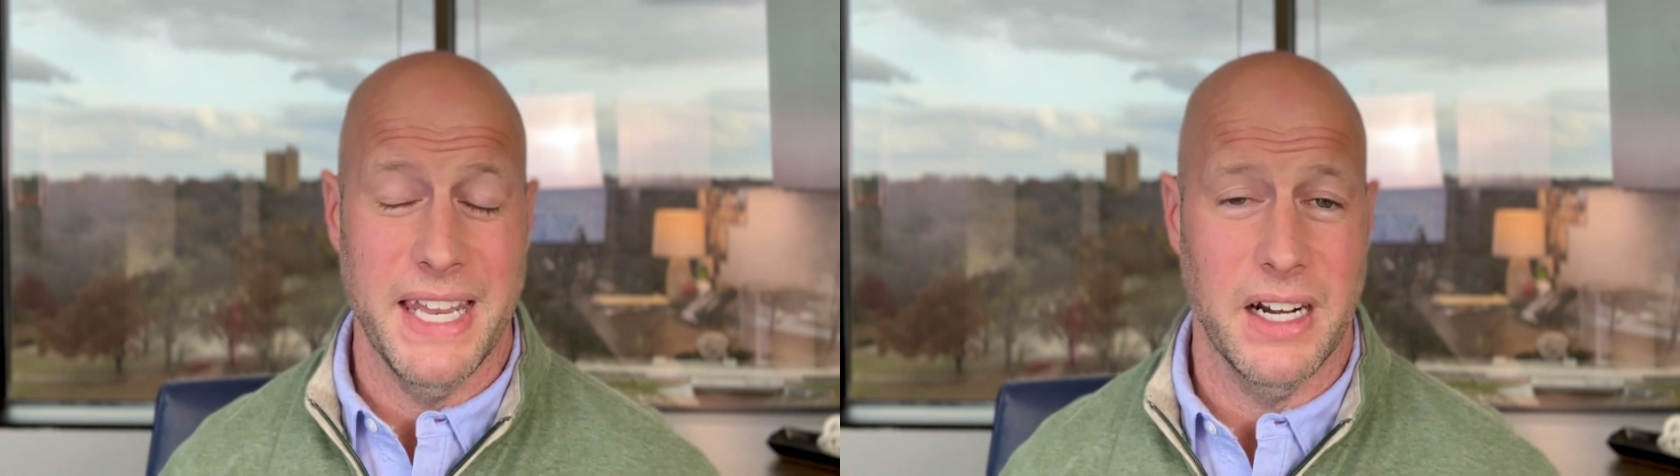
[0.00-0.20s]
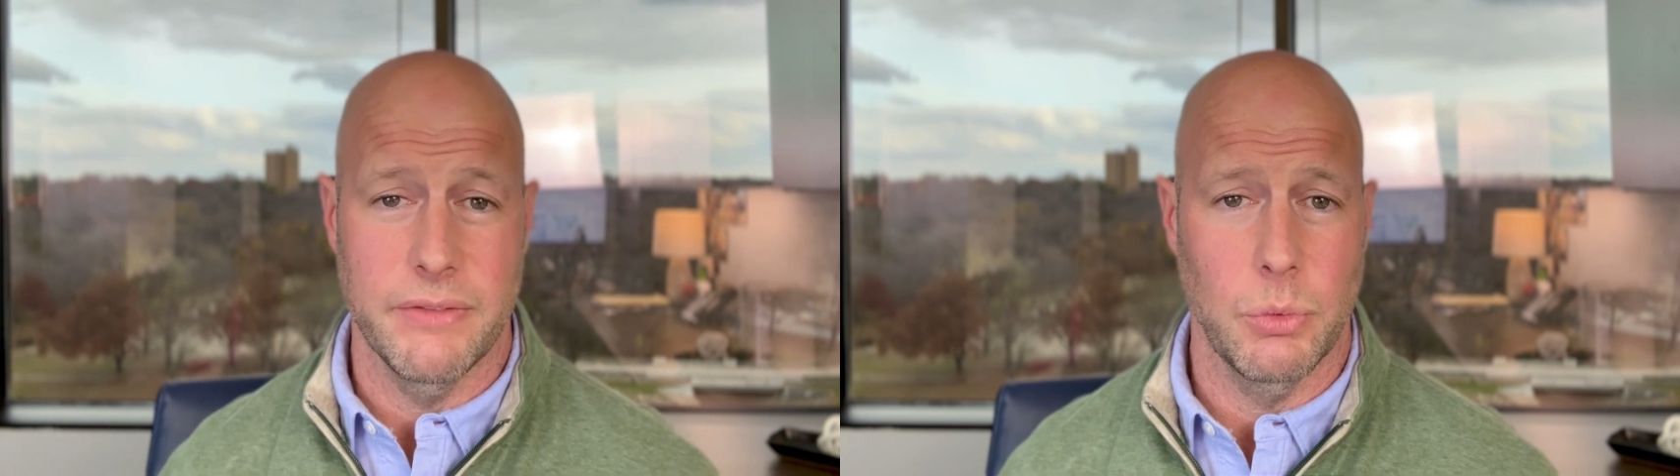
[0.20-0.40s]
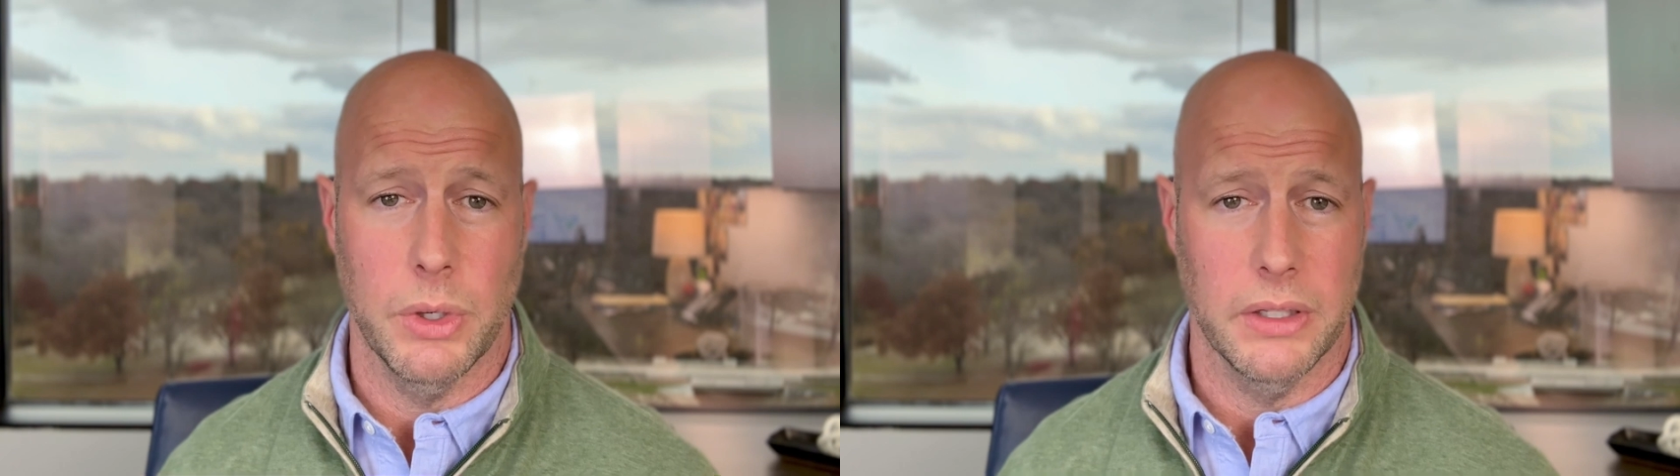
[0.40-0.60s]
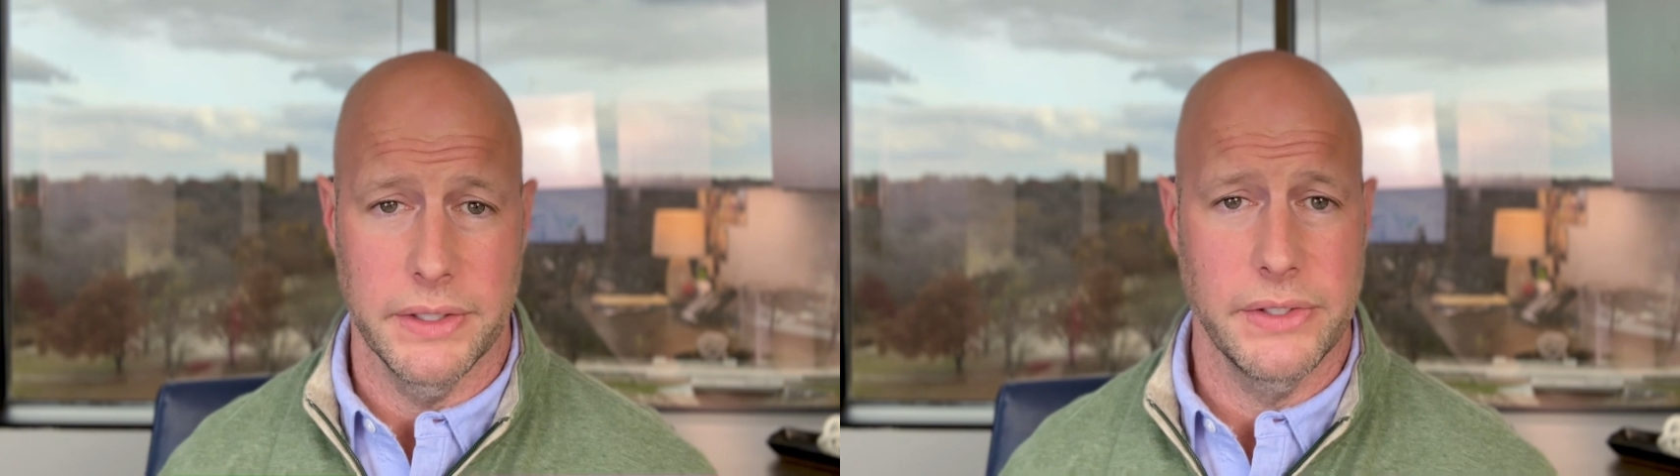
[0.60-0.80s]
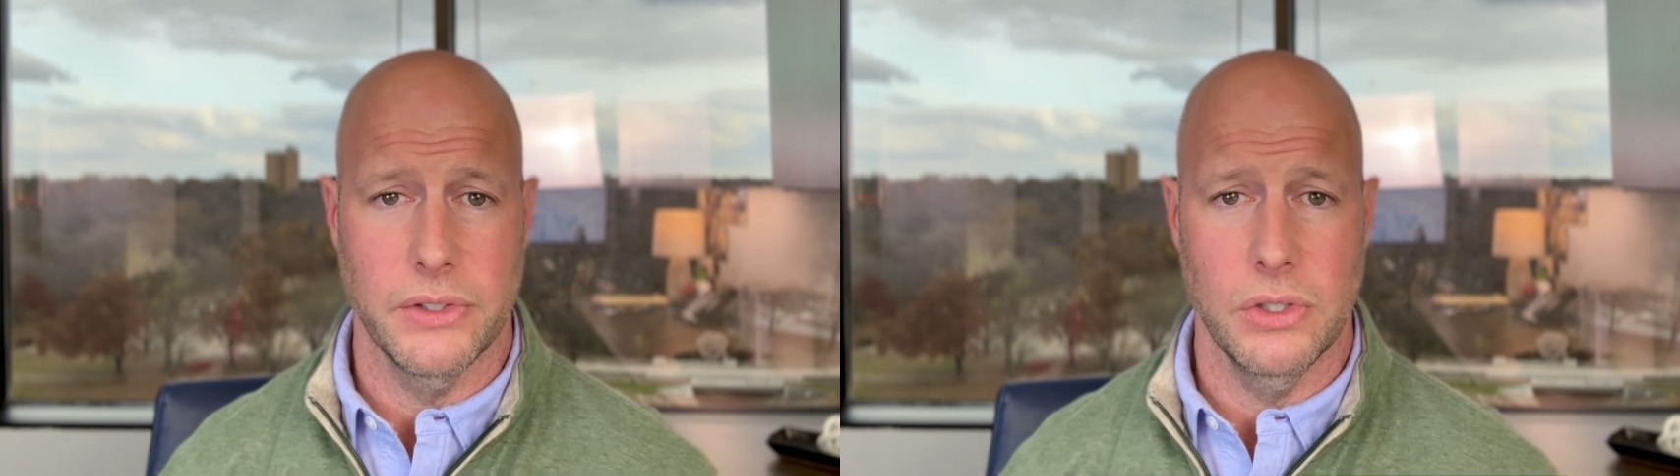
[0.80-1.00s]
not even want to
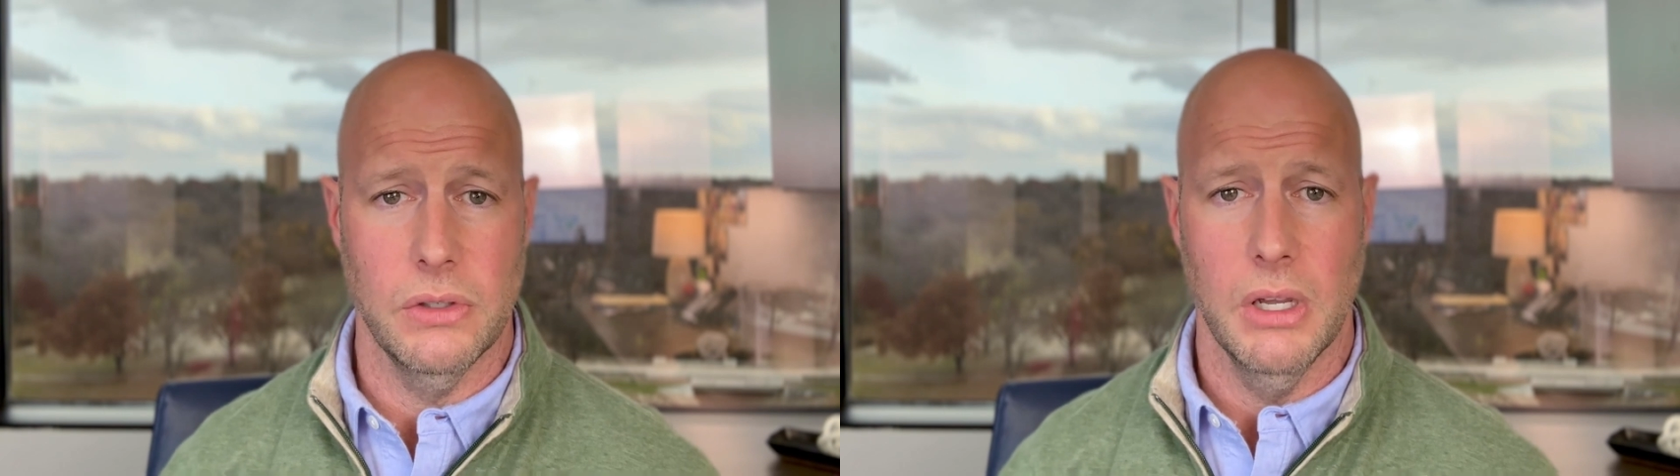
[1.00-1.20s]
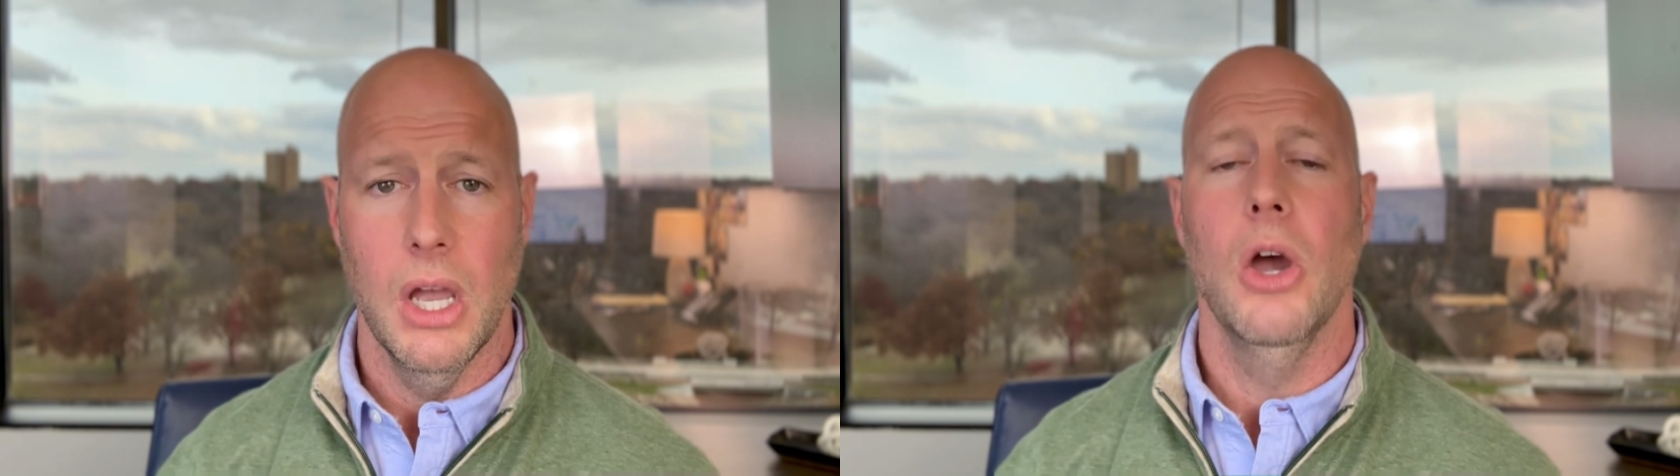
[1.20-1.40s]
listen to.